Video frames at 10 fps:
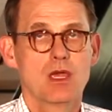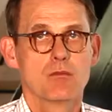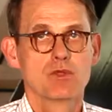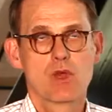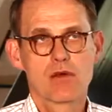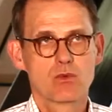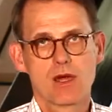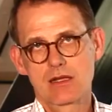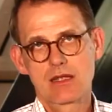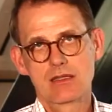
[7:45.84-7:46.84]
But you have
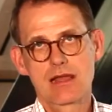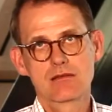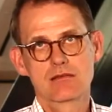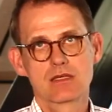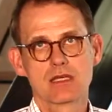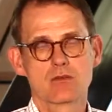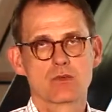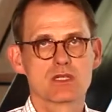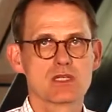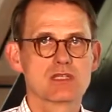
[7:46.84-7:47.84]
another thing,
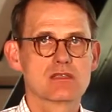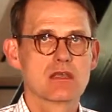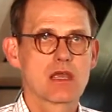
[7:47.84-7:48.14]
which is